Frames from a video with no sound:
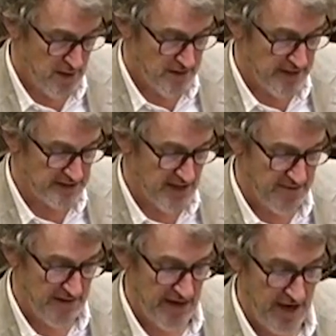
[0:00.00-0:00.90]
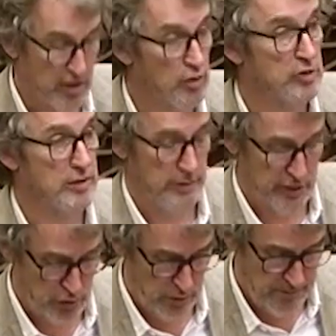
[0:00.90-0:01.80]
These are fairly
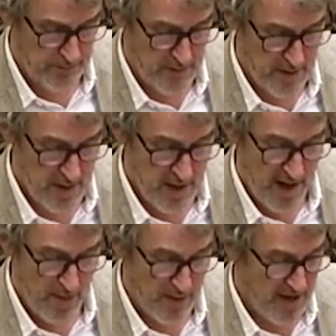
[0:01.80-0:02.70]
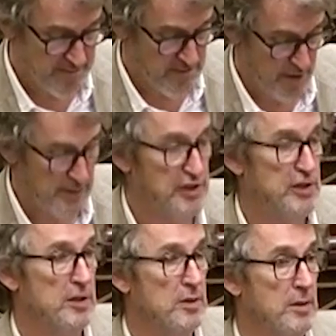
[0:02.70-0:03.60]
uncontroversial, and we have no
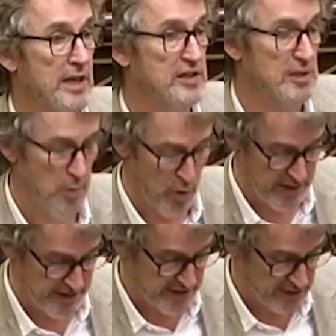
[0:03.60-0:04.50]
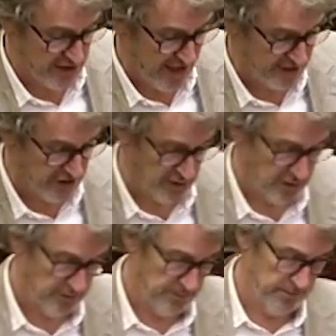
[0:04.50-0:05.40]
issue in supporting these changes.